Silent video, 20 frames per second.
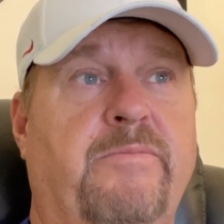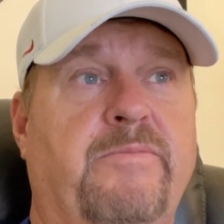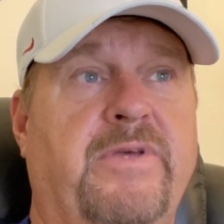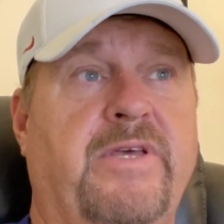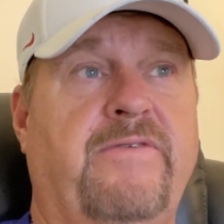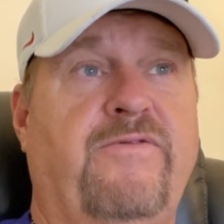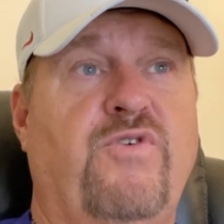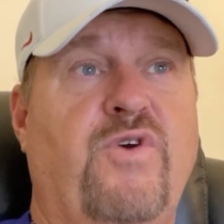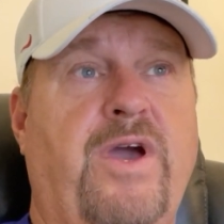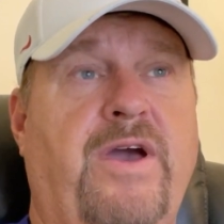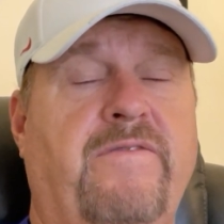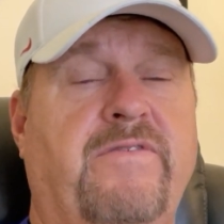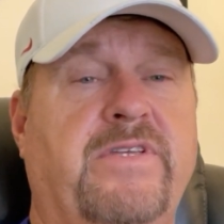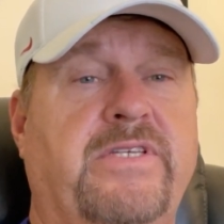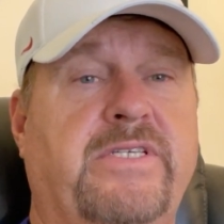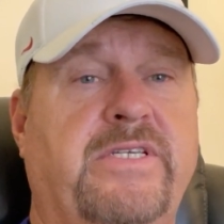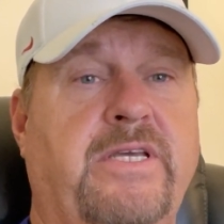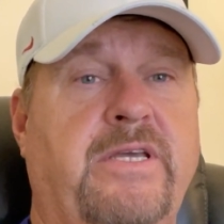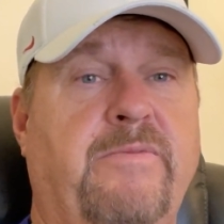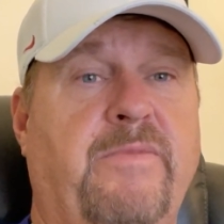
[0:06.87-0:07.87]
If you haven't
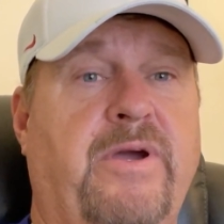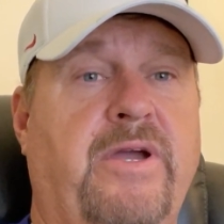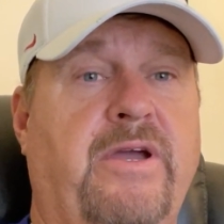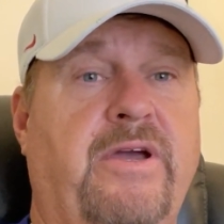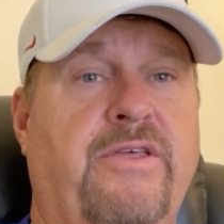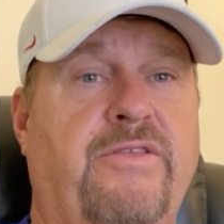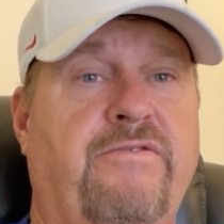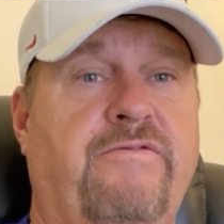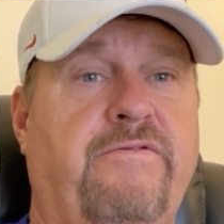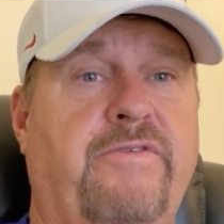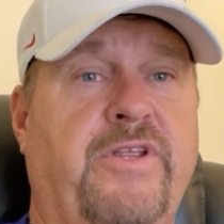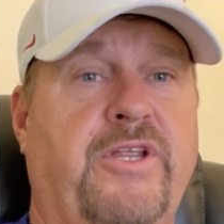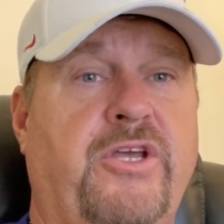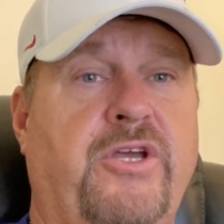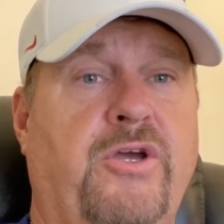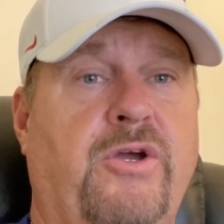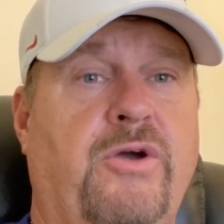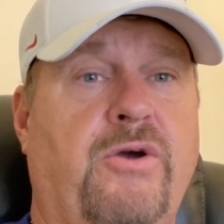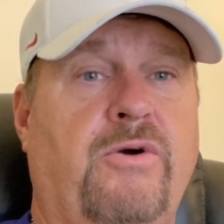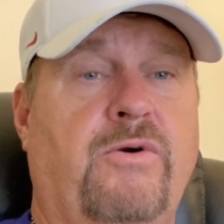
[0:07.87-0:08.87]
seen my other
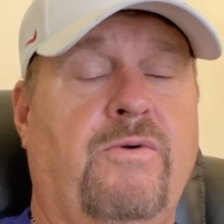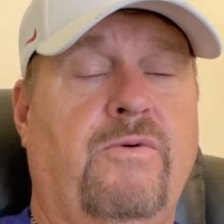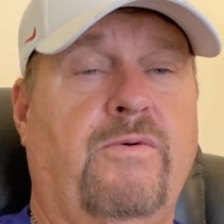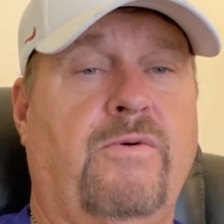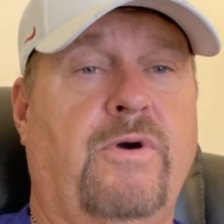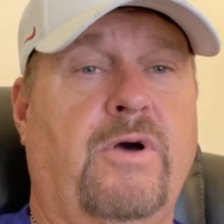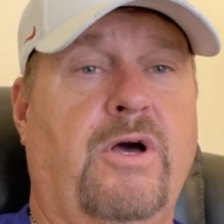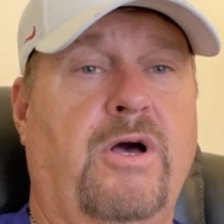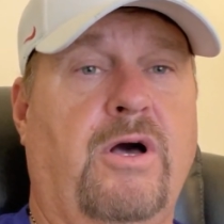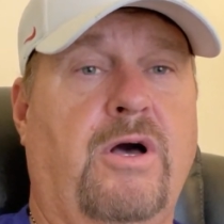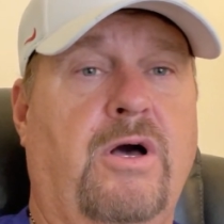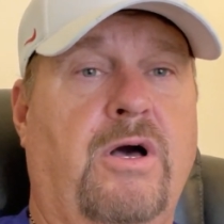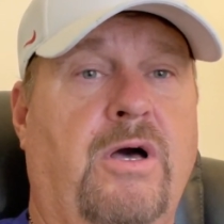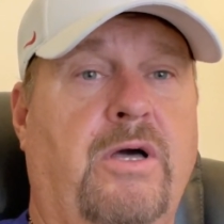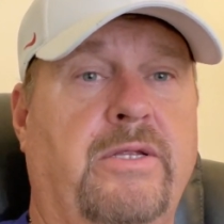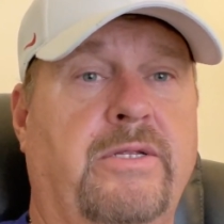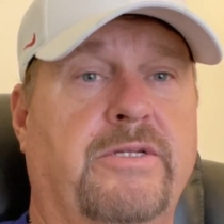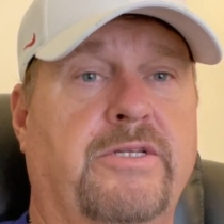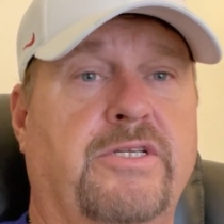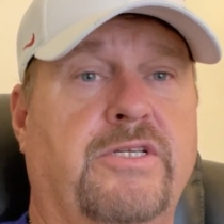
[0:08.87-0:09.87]
video
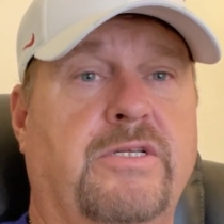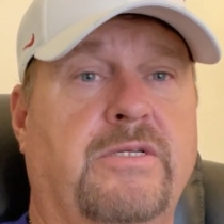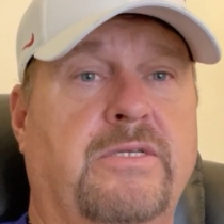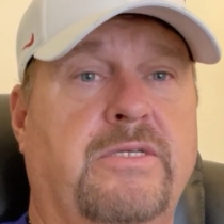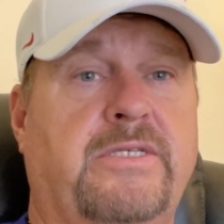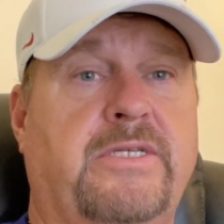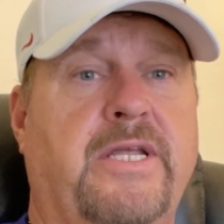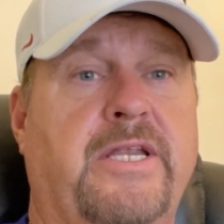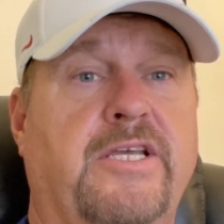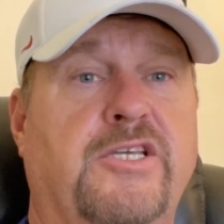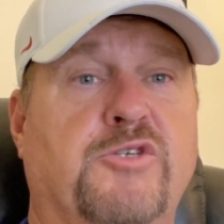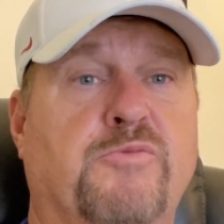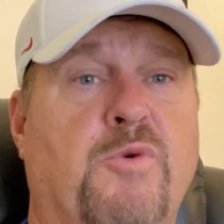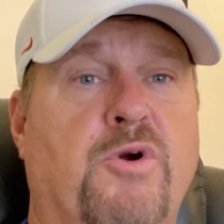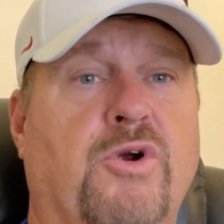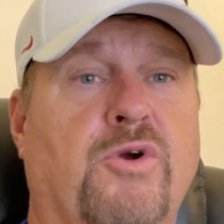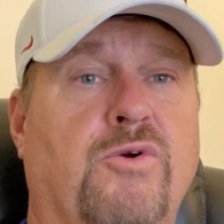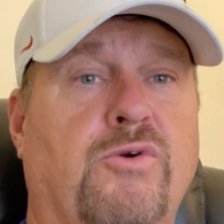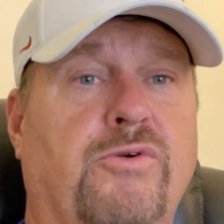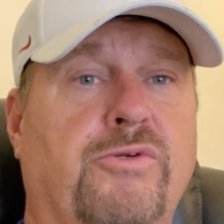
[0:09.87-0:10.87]
on setting
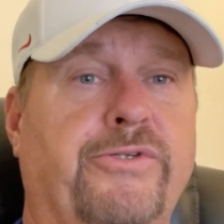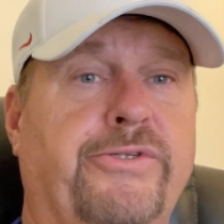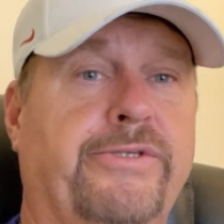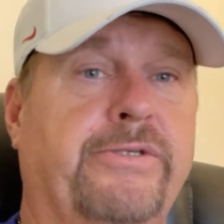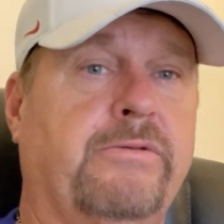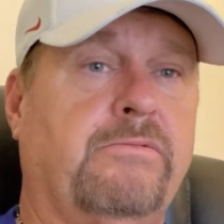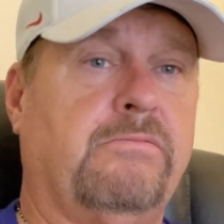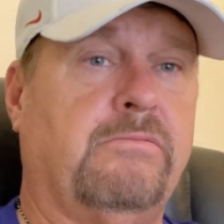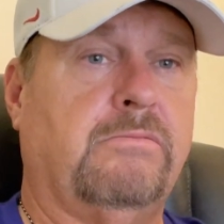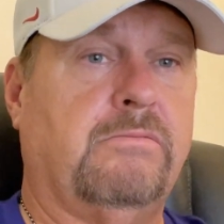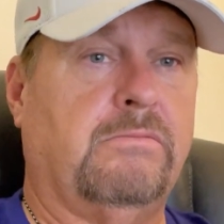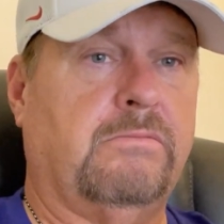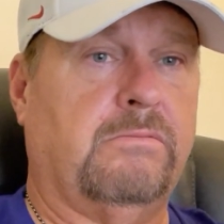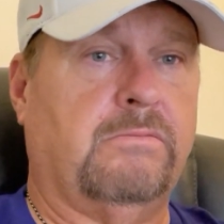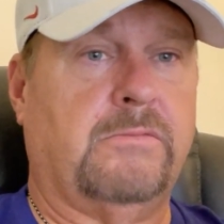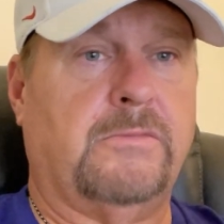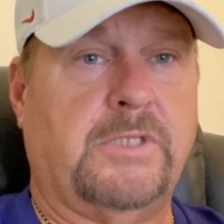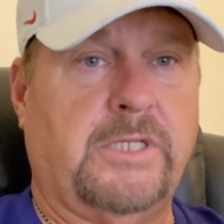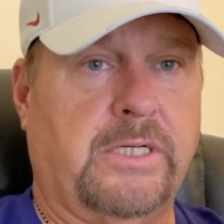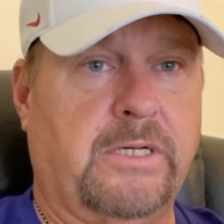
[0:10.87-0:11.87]
SMART goals,
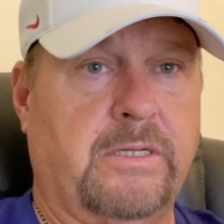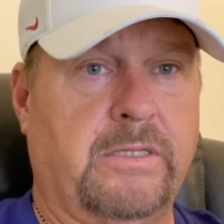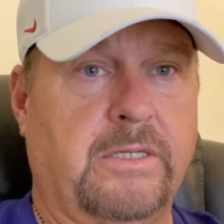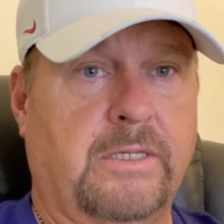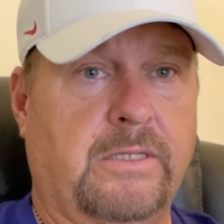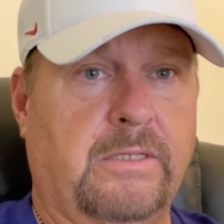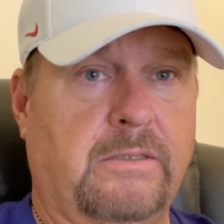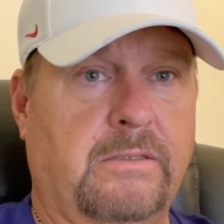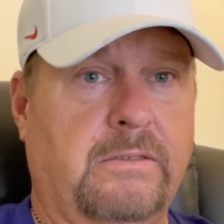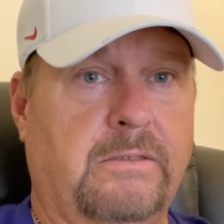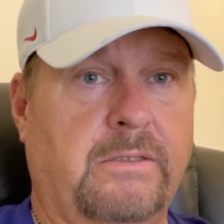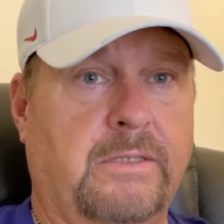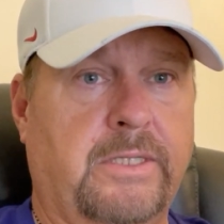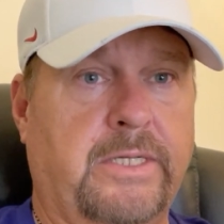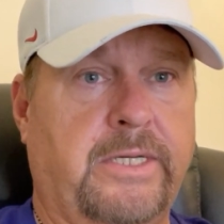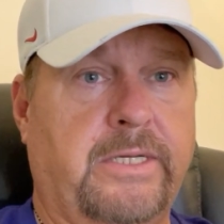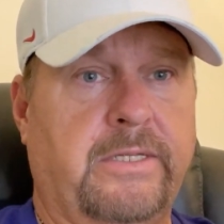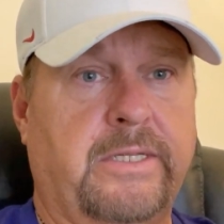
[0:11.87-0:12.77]
click on the link.